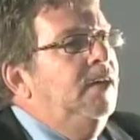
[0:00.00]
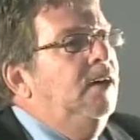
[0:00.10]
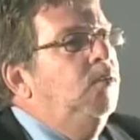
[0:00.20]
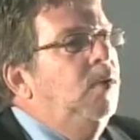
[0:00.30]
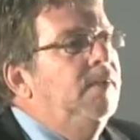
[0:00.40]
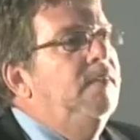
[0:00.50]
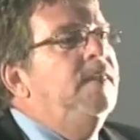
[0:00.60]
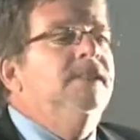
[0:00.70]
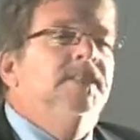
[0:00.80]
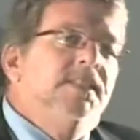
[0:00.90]
One of the
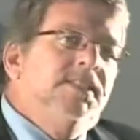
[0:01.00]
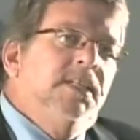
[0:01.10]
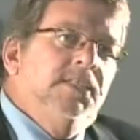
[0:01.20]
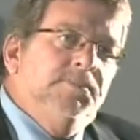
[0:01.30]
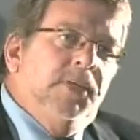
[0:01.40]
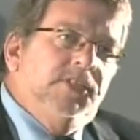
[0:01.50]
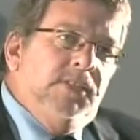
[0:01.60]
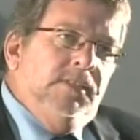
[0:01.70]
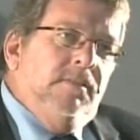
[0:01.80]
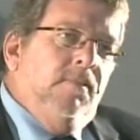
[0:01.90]
things in this year's
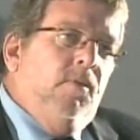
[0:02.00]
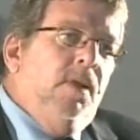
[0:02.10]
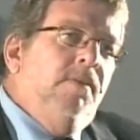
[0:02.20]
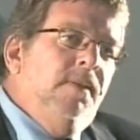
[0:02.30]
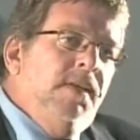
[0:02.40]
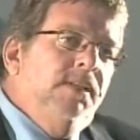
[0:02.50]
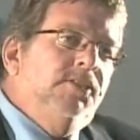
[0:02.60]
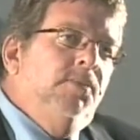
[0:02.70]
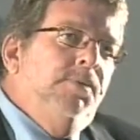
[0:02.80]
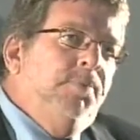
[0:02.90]
budget, one of the things
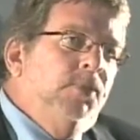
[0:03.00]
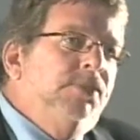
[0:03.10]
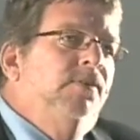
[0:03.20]
that we pushed